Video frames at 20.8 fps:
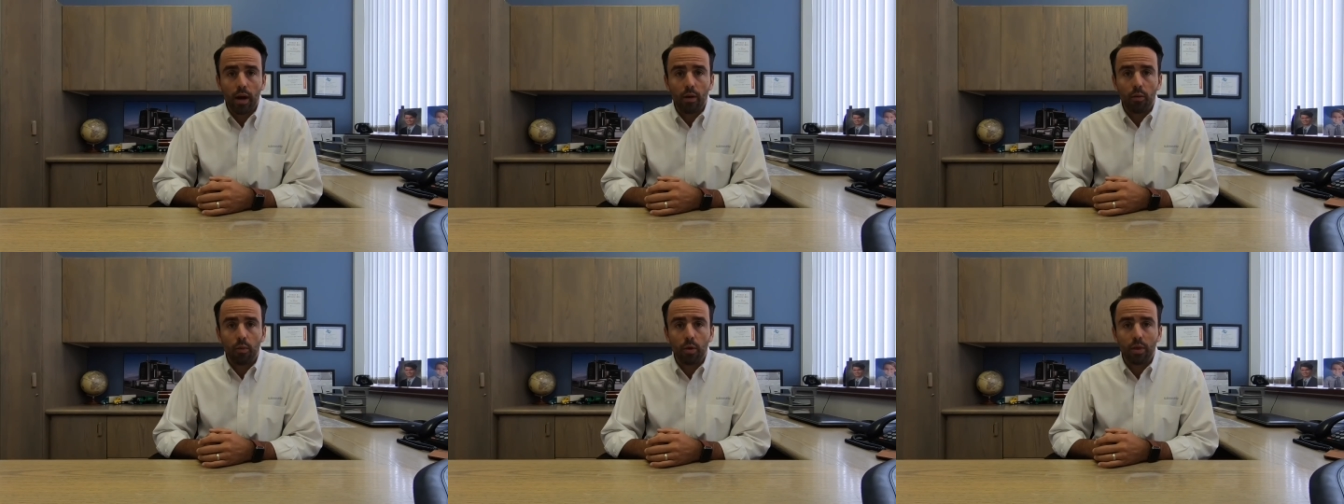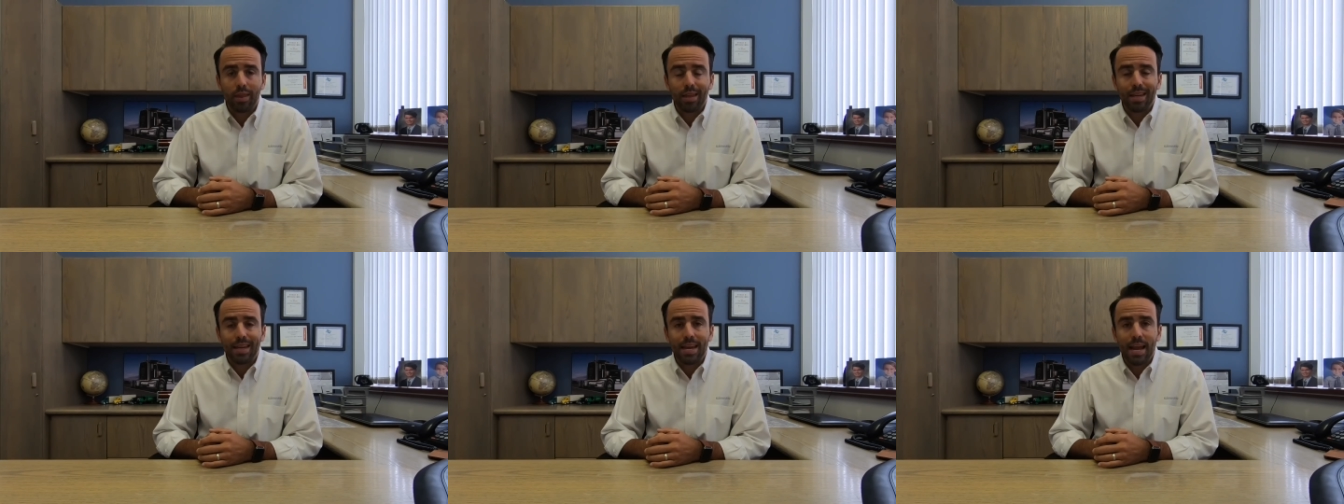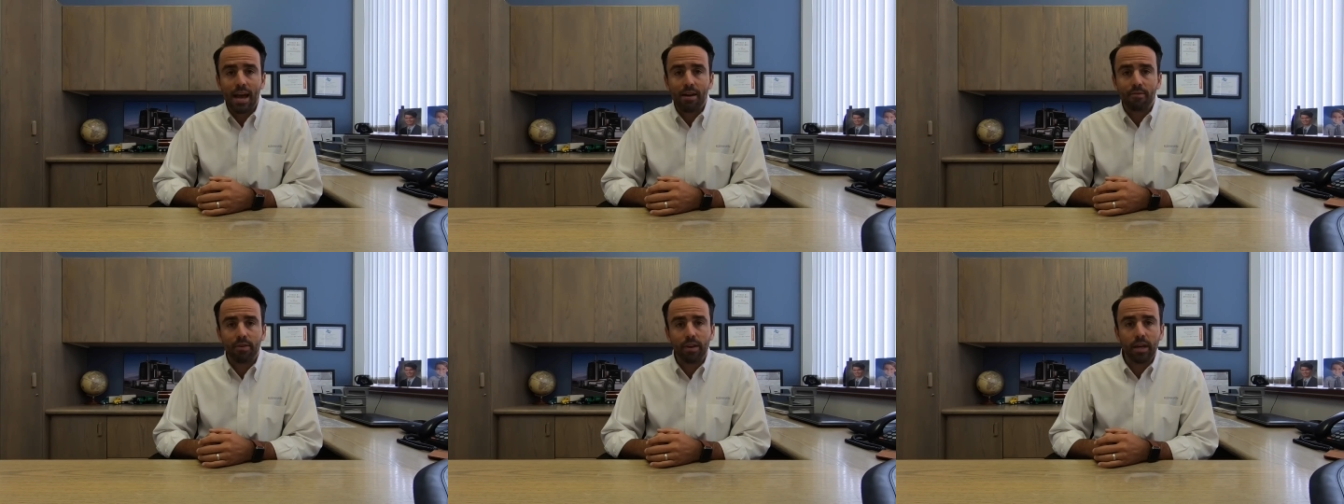with a
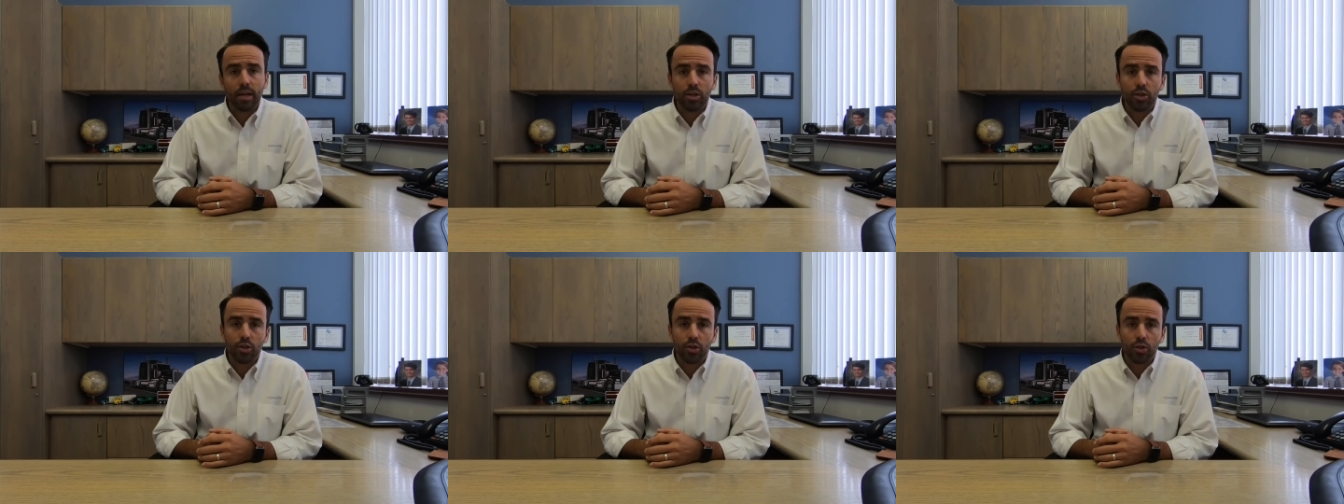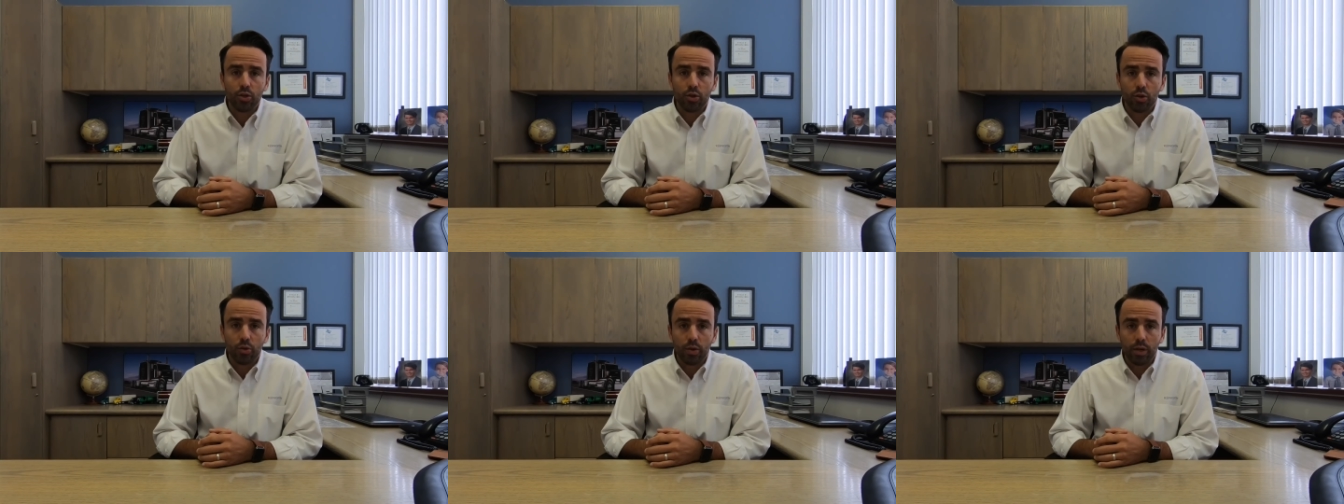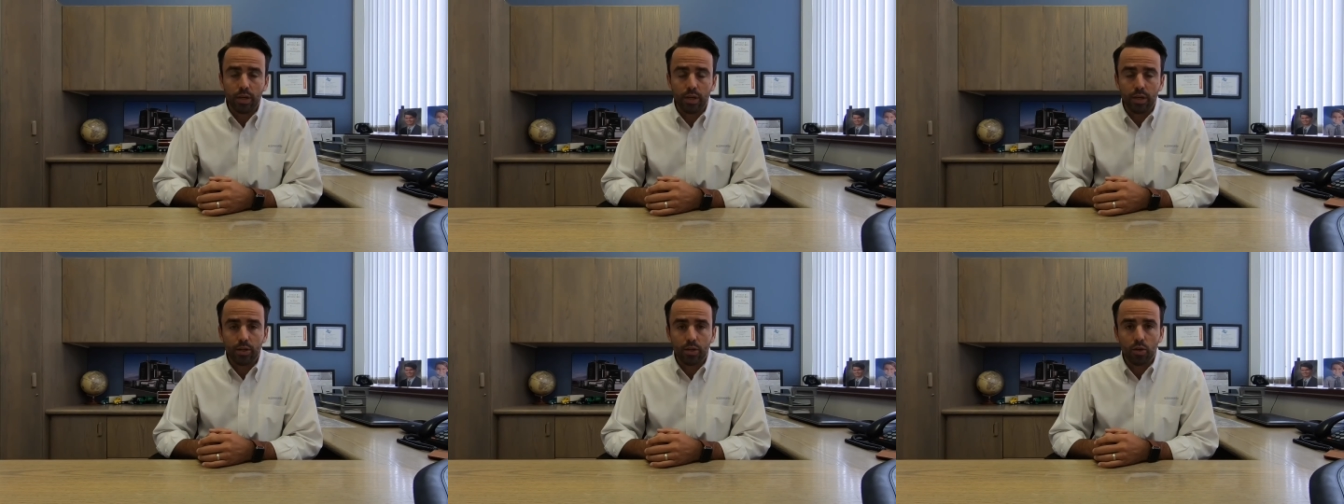navigation
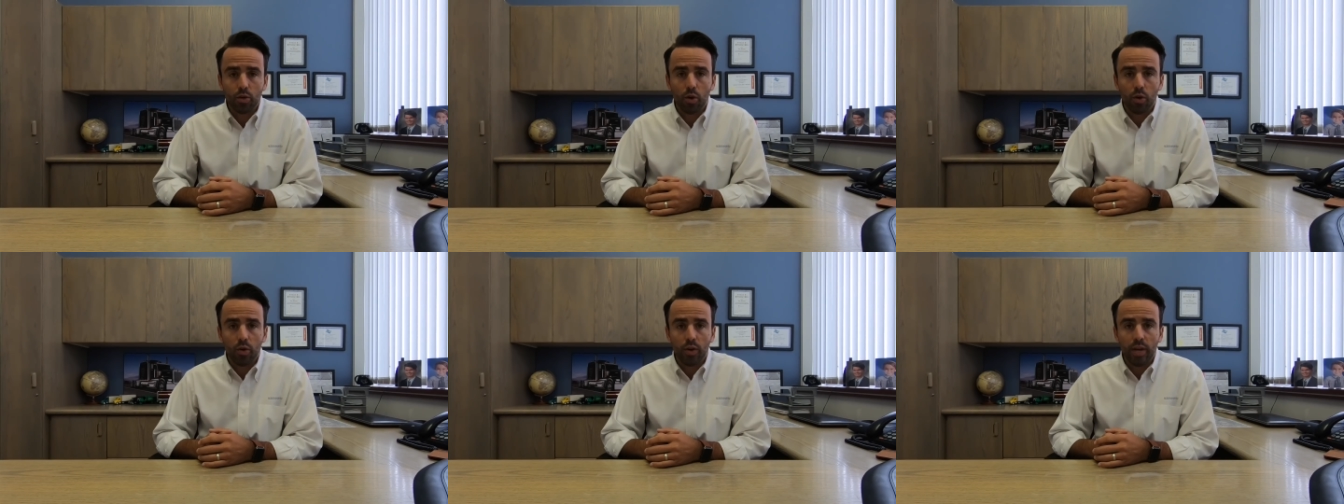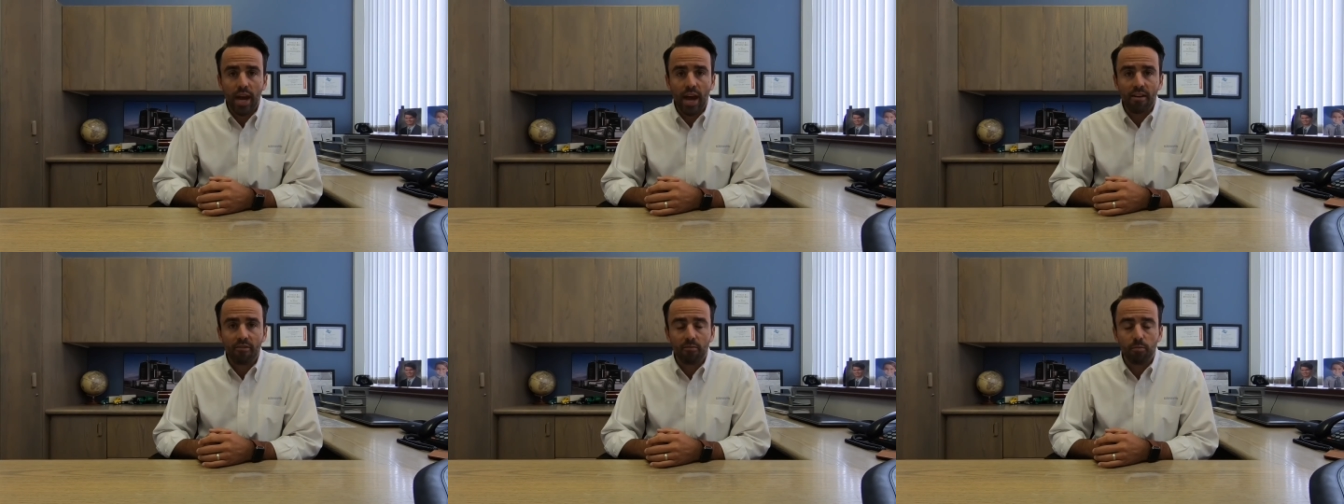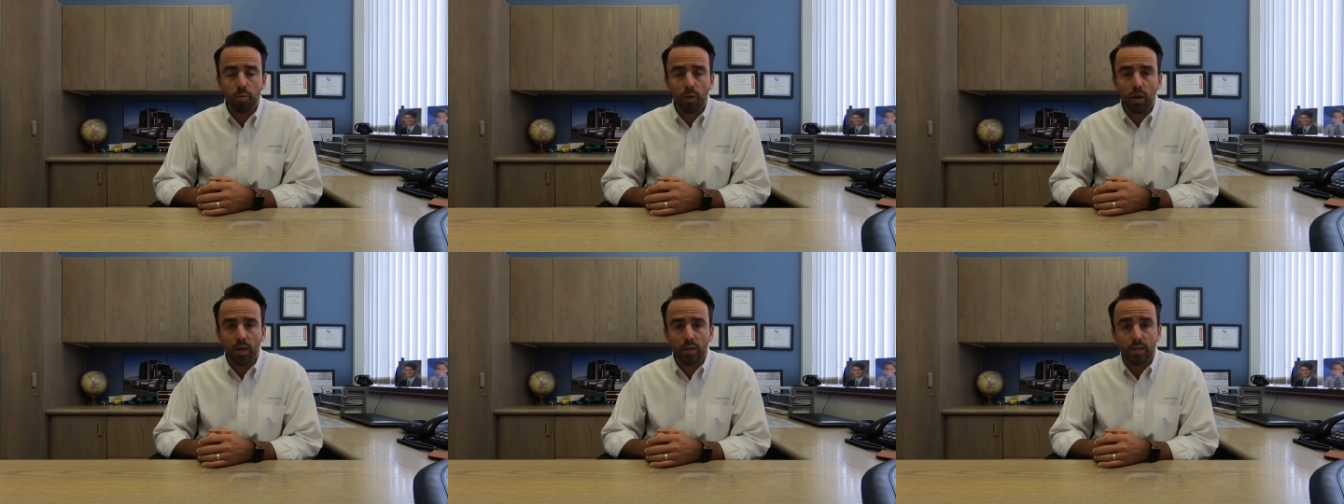screen. It's called Nav
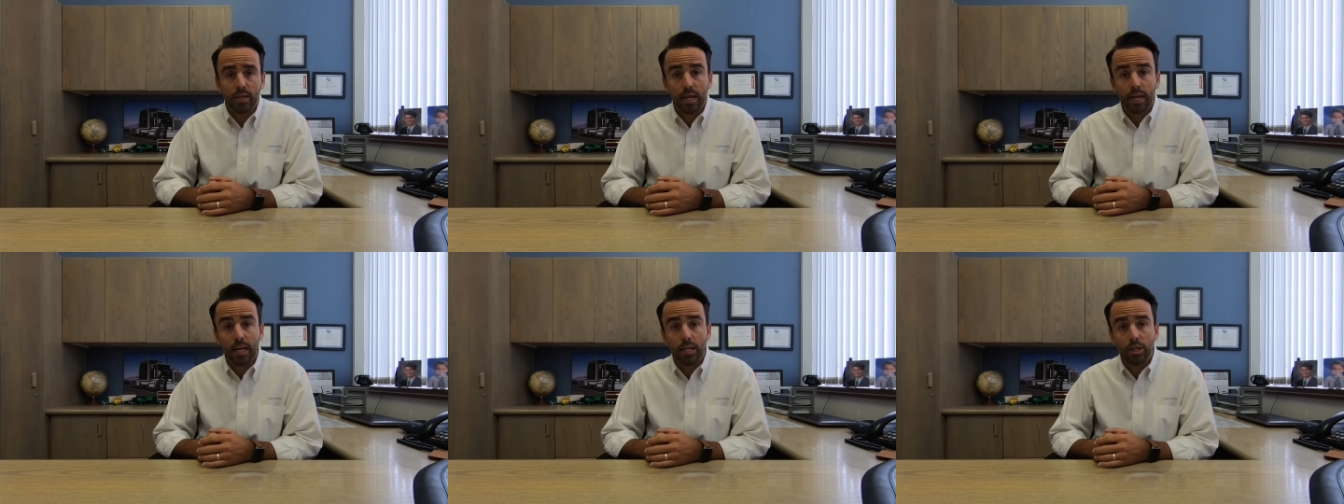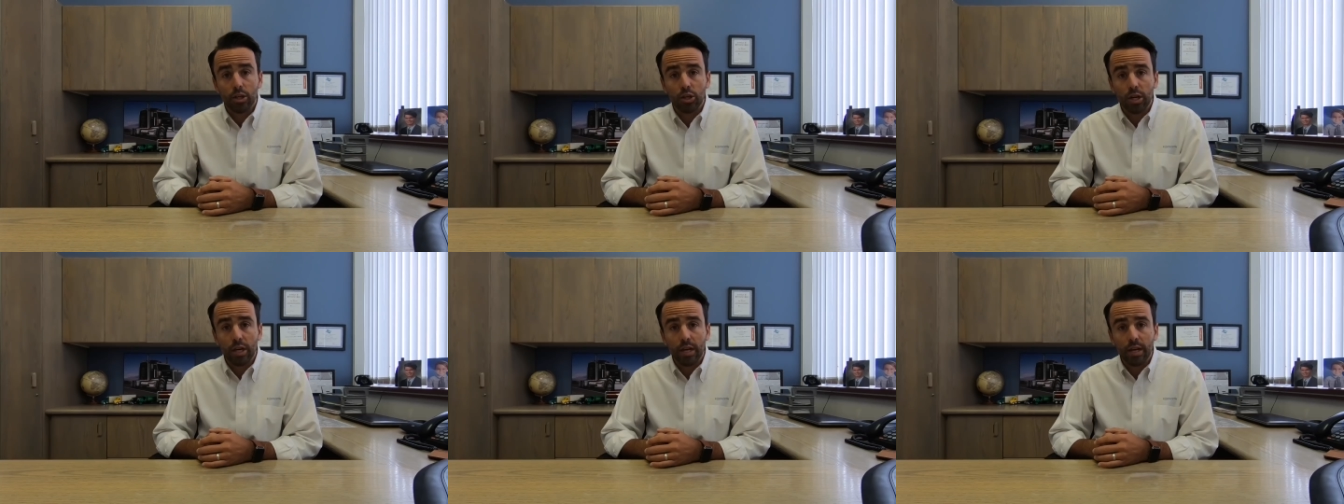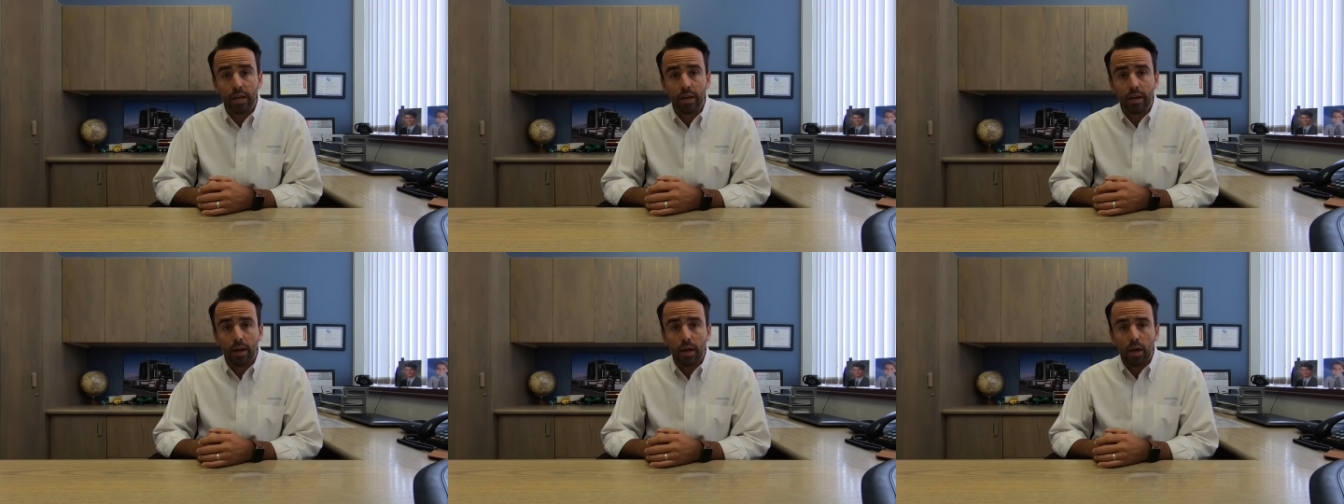Plus
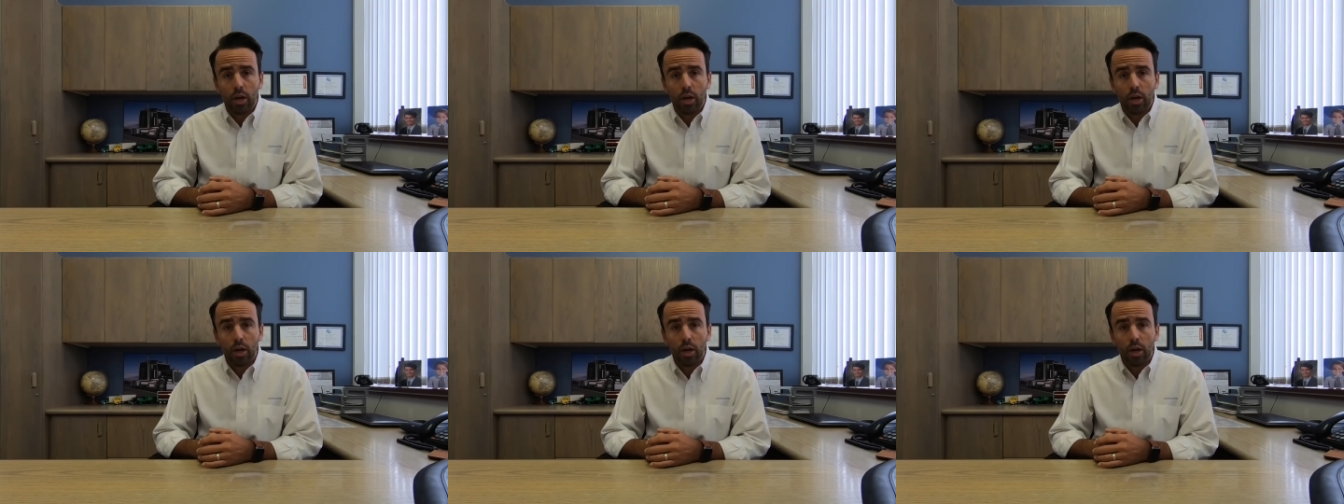HD.